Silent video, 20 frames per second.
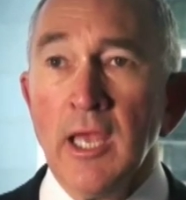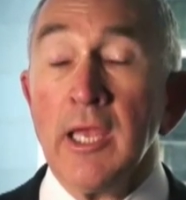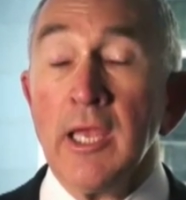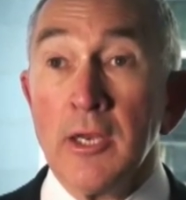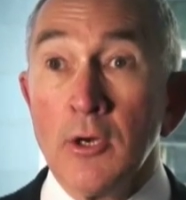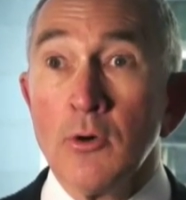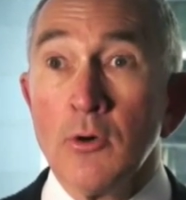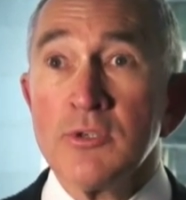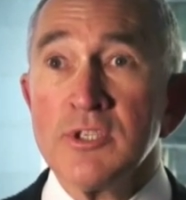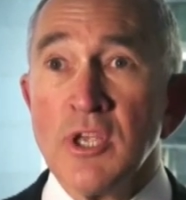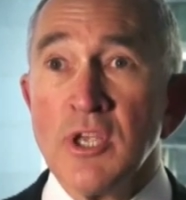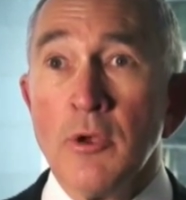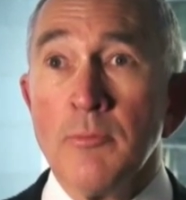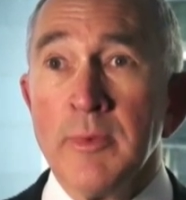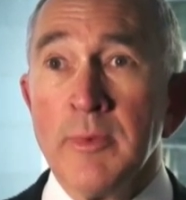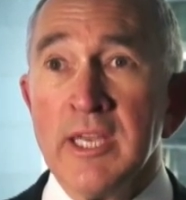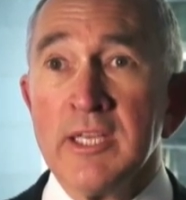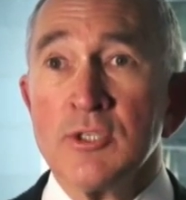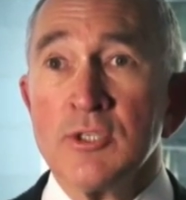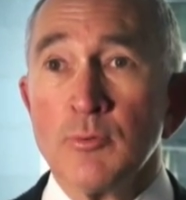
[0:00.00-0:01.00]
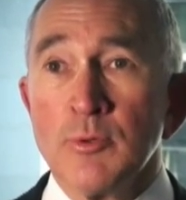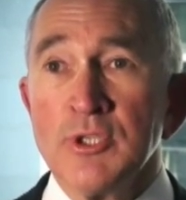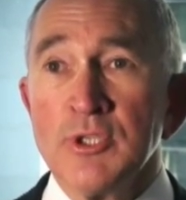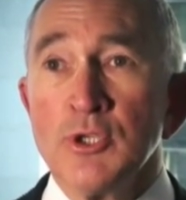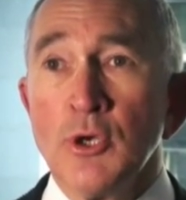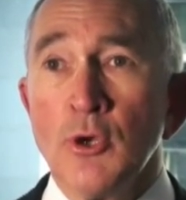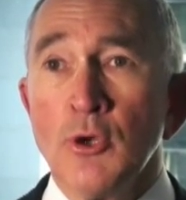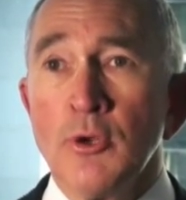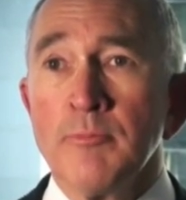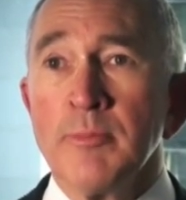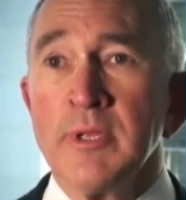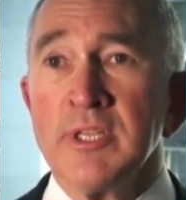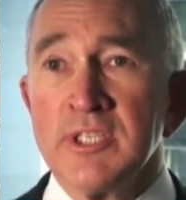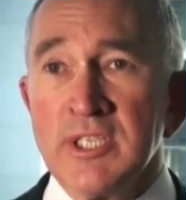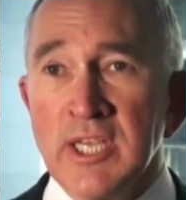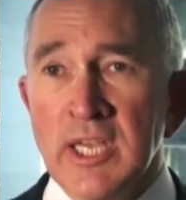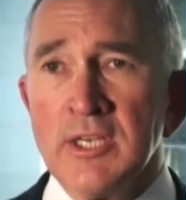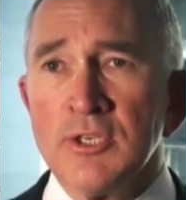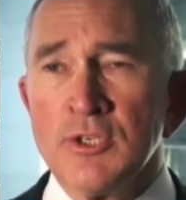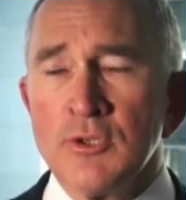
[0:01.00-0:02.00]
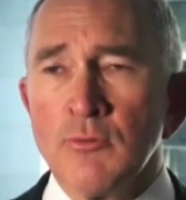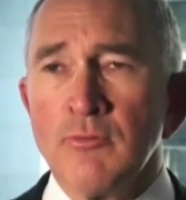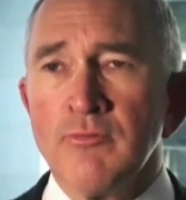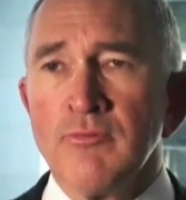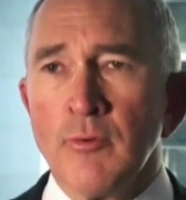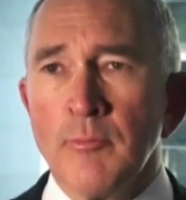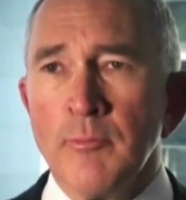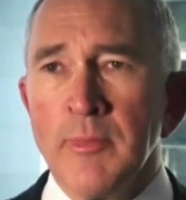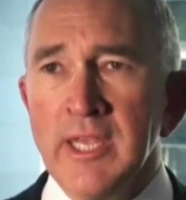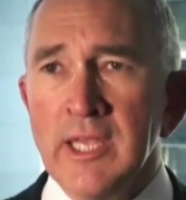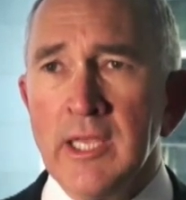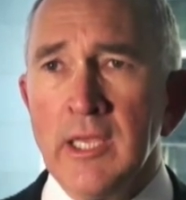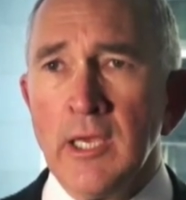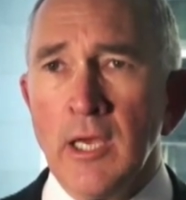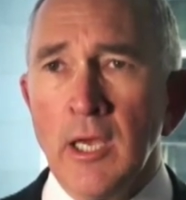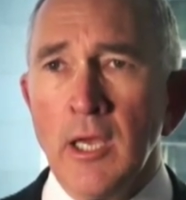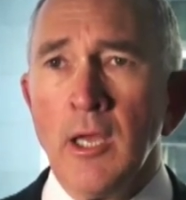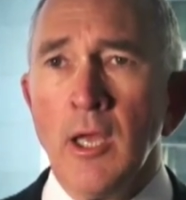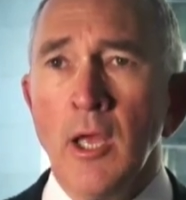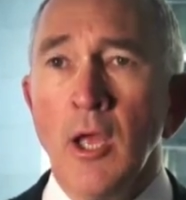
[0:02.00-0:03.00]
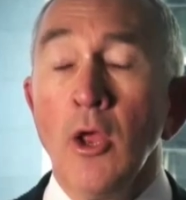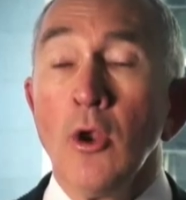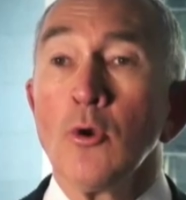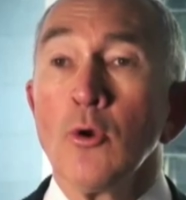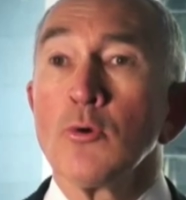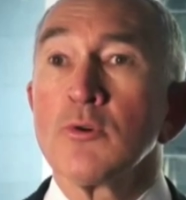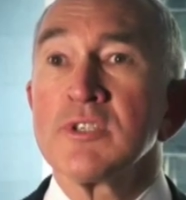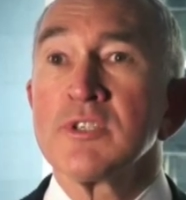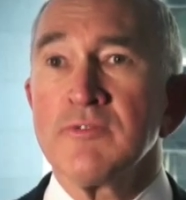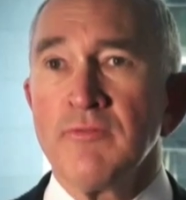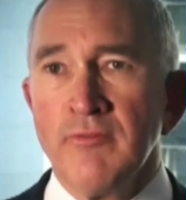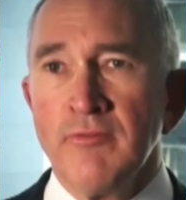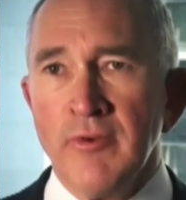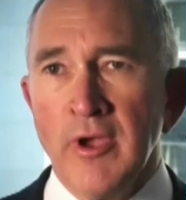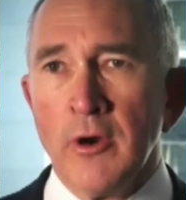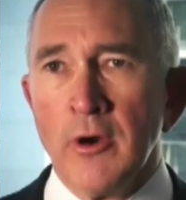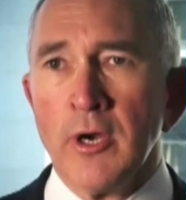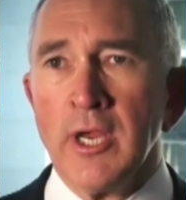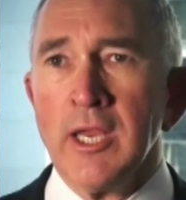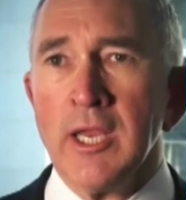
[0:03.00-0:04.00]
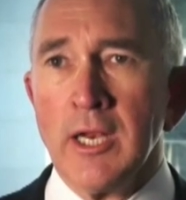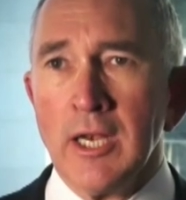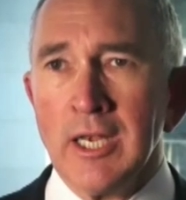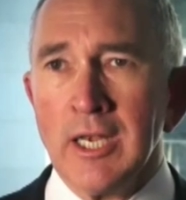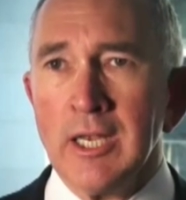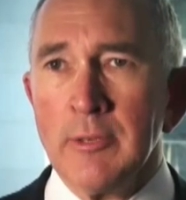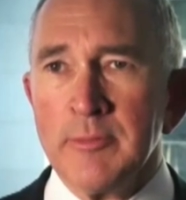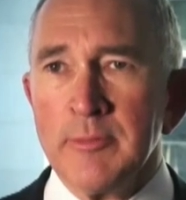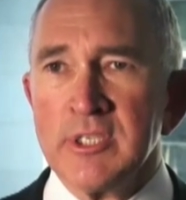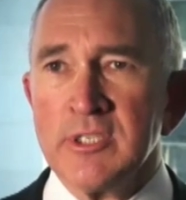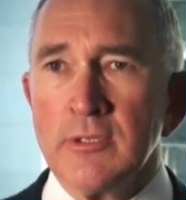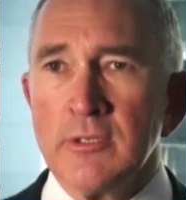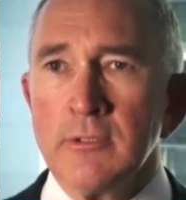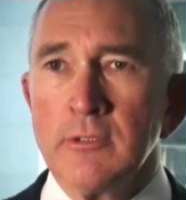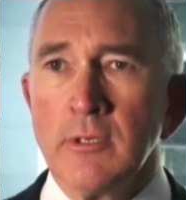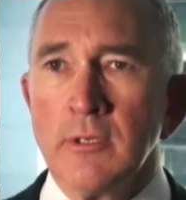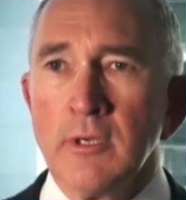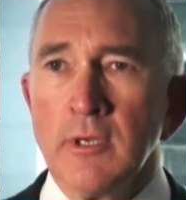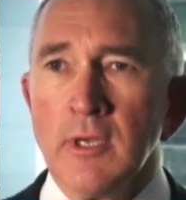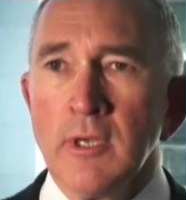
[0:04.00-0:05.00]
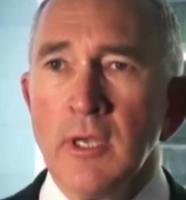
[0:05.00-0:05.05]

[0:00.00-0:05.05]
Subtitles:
it also means return potential from here looks very limited.